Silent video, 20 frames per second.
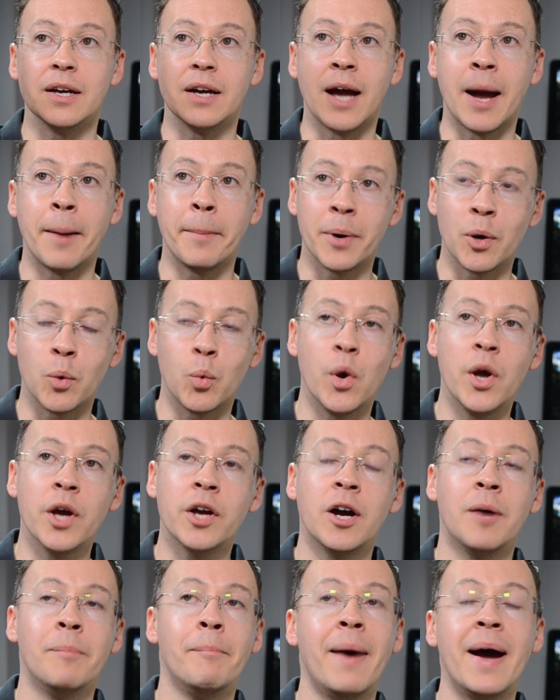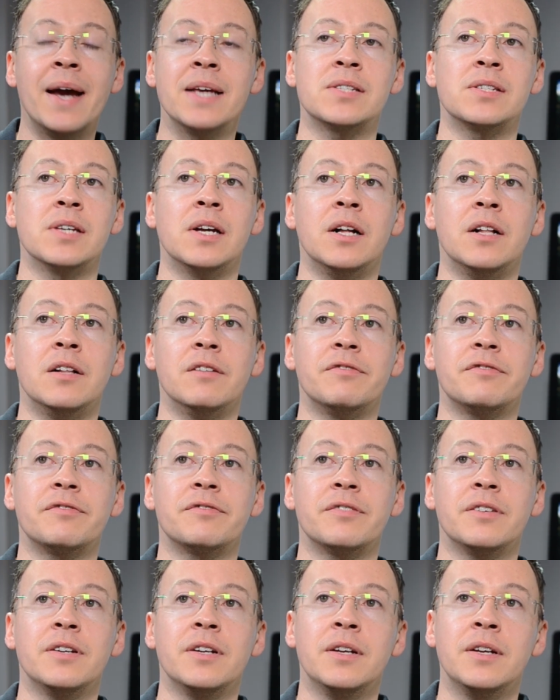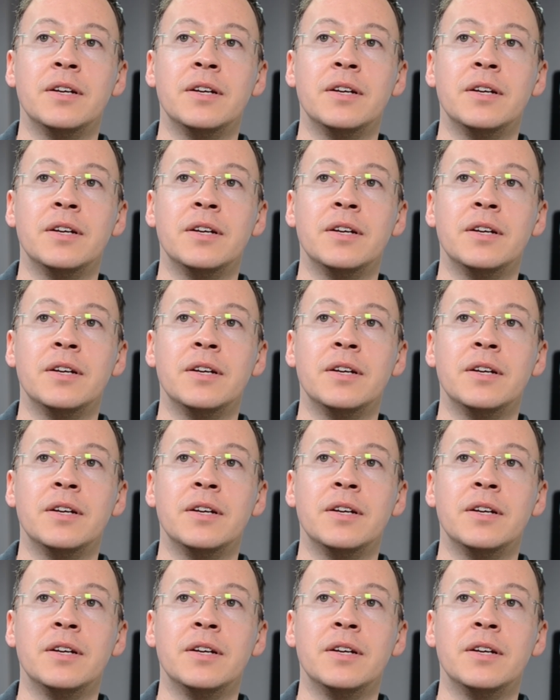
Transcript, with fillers: I'm going to work on myself,